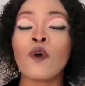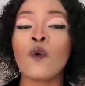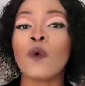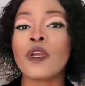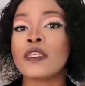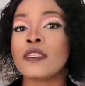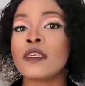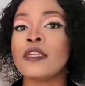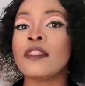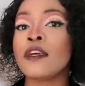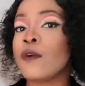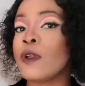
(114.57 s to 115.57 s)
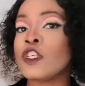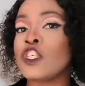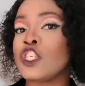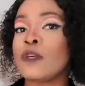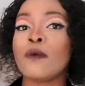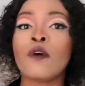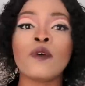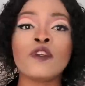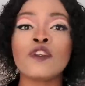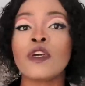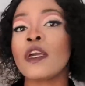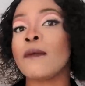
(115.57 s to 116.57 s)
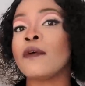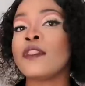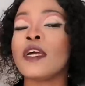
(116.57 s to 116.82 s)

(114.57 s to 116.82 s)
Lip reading: always in the relationship, always talking about